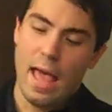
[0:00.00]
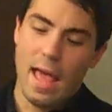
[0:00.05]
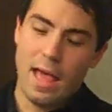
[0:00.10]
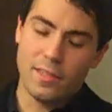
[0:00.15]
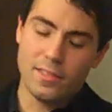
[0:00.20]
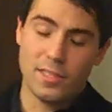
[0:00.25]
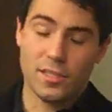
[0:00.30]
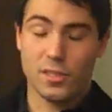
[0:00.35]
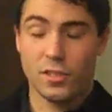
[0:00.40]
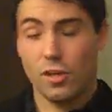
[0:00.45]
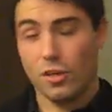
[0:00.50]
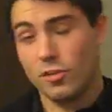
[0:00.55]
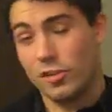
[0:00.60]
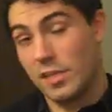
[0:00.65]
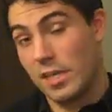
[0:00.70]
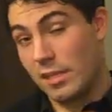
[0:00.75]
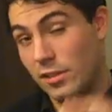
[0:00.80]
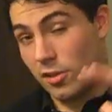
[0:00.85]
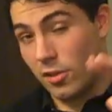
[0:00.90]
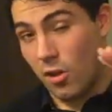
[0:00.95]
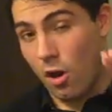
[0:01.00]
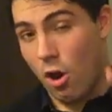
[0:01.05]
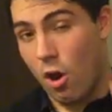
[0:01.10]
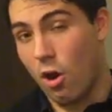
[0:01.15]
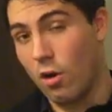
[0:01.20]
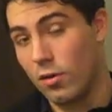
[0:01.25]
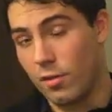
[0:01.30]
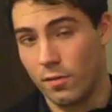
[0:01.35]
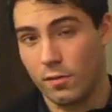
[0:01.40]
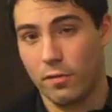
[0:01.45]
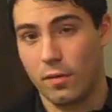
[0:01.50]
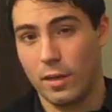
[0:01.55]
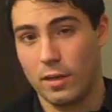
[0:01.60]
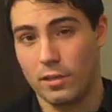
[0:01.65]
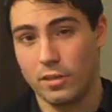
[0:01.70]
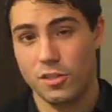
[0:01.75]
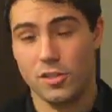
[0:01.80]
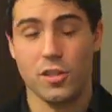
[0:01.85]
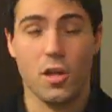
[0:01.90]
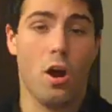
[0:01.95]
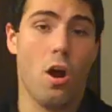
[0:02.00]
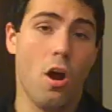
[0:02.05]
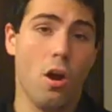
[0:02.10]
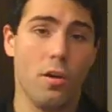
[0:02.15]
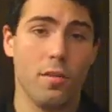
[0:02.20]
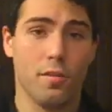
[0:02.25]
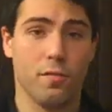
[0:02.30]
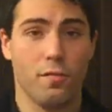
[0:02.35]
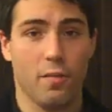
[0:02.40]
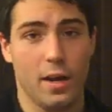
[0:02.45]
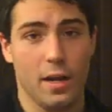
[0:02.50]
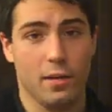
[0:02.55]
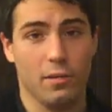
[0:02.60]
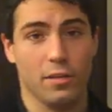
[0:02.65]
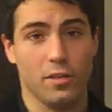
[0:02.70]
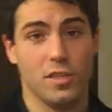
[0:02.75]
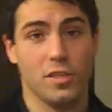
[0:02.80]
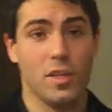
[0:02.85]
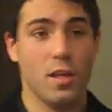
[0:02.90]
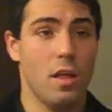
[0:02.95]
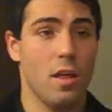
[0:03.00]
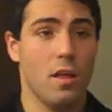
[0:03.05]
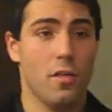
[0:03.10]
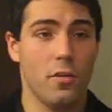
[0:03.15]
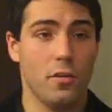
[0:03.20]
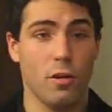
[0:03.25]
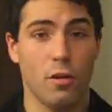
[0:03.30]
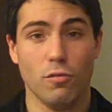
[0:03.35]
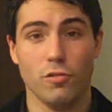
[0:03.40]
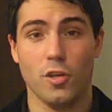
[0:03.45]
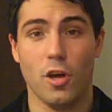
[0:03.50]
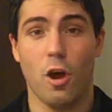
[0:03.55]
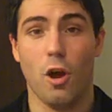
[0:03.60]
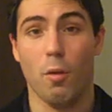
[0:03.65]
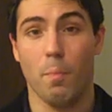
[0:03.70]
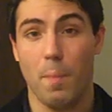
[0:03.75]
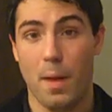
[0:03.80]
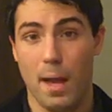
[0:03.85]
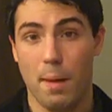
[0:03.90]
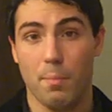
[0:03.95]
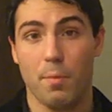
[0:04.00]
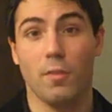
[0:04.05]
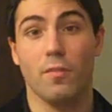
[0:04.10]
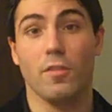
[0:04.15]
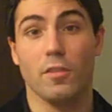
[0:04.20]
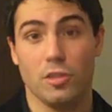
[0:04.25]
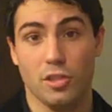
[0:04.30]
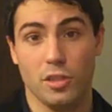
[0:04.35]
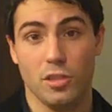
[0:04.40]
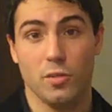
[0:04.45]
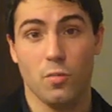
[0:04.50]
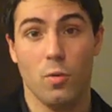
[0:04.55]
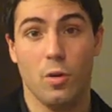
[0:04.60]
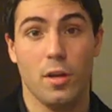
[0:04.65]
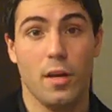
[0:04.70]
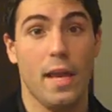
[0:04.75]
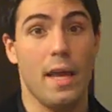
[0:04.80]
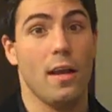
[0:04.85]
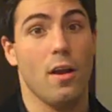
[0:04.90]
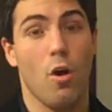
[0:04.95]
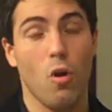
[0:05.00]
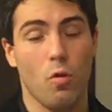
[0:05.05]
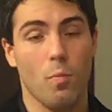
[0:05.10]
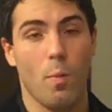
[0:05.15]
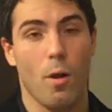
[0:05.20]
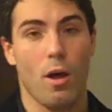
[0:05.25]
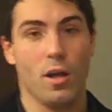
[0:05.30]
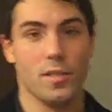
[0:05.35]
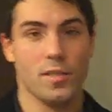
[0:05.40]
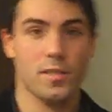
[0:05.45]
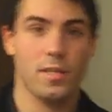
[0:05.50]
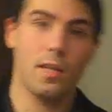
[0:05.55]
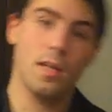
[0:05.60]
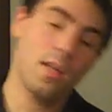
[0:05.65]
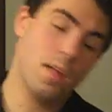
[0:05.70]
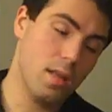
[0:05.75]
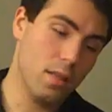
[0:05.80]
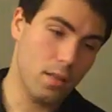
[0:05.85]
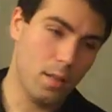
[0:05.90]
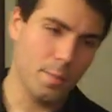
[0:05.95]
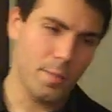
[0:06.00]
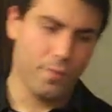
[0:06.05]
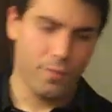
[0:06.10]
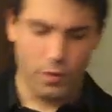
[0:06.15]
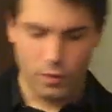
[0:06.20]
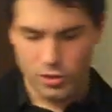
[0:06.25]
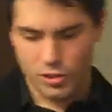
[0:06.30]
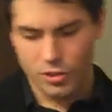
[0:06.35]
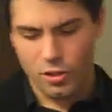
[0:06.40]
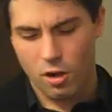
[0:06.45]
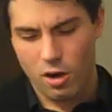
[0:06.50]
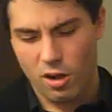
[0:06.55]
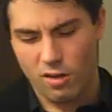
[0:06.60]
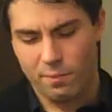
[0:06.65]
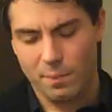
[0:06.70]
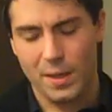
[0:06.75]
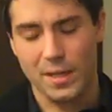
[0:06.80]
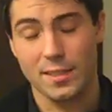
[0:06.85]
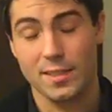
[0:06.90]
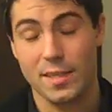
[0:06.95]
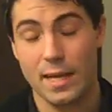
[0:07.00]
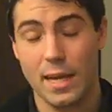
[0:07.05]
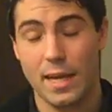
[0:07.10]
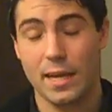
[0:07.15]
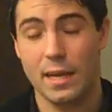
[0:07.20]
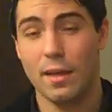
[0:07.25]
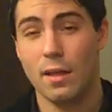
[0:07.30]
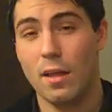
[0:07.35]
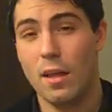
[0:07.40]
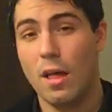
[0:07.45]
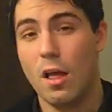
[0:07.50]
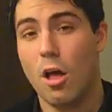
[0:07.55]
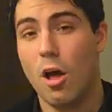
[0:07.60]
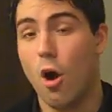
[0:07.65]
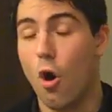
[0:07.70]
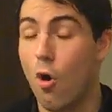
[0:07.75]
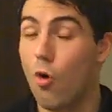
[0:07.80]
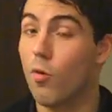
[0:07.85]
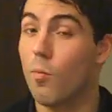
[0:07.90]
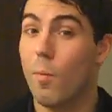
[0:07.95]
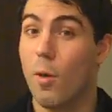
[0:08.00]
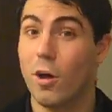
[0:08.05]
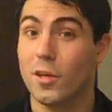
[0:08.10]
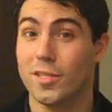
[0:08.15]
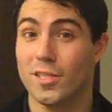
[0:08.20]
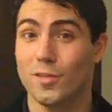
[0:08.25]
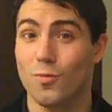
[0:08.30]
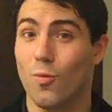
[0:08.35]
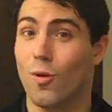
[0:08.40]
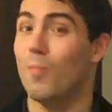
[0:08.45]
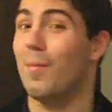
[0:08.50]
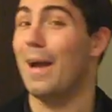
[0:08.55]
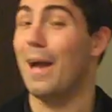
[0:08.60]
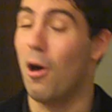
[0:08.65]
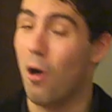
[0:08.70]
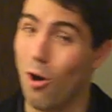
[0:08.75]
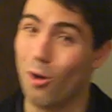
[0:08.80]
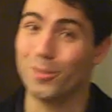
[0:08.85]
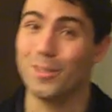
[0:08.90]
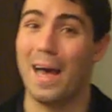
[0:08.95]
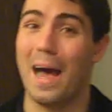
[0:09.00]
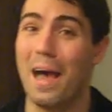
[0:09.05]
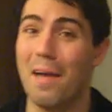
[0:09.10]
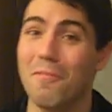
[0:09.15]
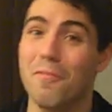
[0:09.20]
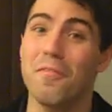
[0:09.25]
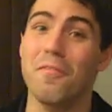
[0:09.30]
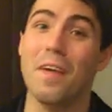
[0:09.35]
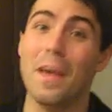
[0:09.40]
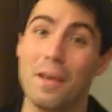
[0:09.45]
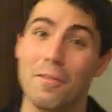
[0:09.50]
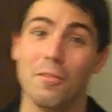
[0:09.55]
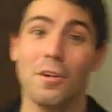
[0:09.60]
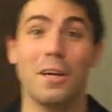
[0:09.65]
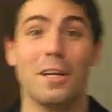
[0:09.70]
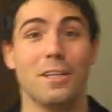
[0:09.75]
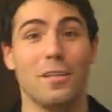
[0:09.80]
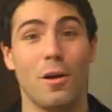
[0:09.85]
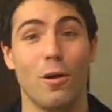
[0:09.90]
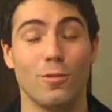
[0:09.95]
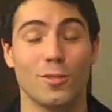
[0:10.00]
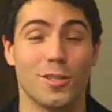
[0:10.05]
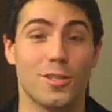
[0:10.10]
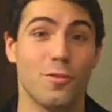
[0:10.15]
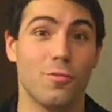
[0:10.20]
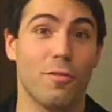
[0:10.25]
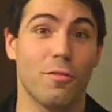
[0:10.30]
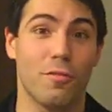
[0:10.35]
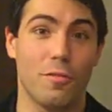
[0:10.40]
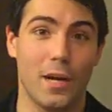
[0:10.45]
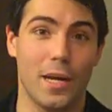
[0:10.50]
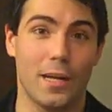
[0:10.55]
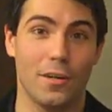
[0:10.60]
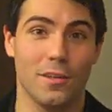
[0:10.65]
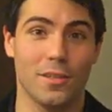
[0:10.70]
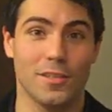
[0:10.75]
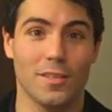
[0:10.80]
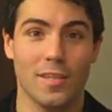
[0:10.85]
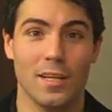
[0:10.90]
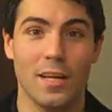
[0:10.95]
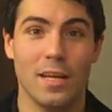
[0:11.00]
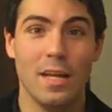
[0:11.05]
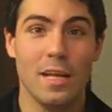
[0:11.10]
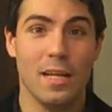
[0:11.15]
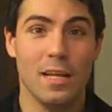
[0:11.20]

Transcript: As it starts to get into the heart of the fragrance, the notes are pepper, Virginia wood, and oak moss. Let me first start off by saying oak moss is one of my all-time favorite notes to a fragrance.